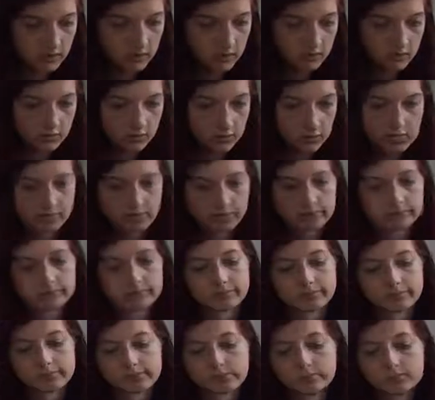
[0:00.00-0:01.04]
Great.
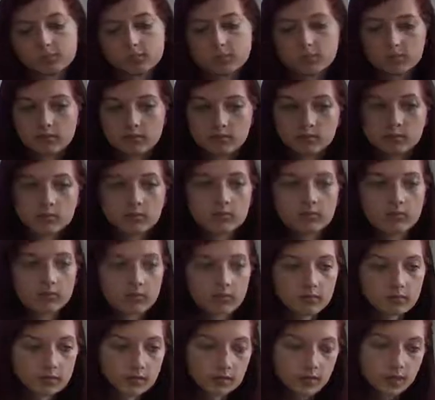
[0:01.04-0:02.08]

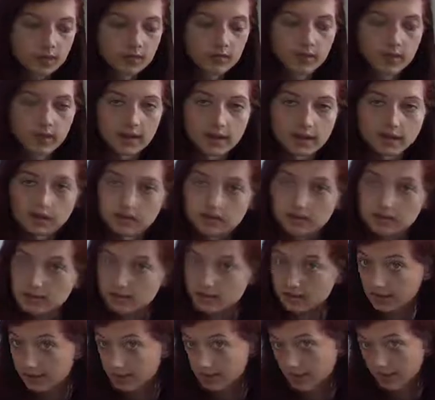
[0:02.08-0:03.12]
And that is
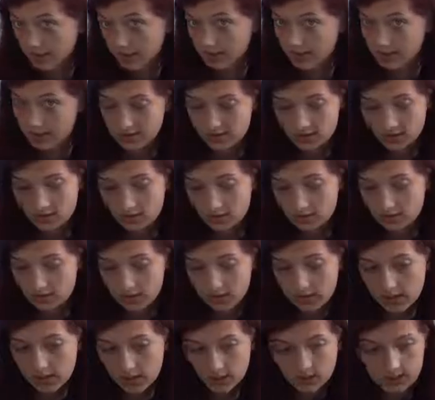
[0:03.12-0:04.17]
session
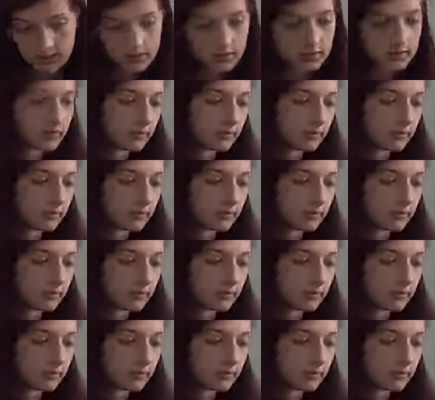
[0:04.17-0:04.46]
3.